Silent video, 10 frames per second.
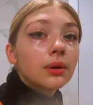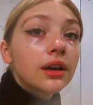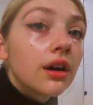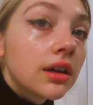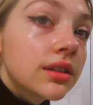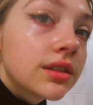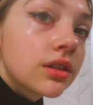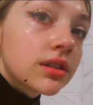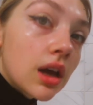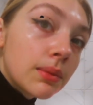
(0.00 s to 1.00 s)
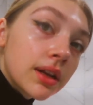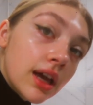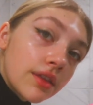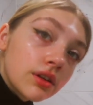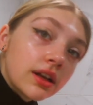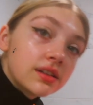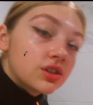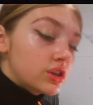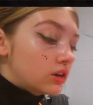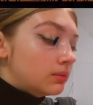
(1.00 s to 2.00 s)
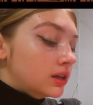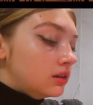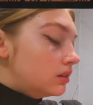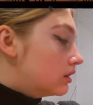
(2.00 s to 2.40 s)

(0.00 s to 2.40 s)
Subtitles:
my God, this looks coming together, ladies and gentlemen.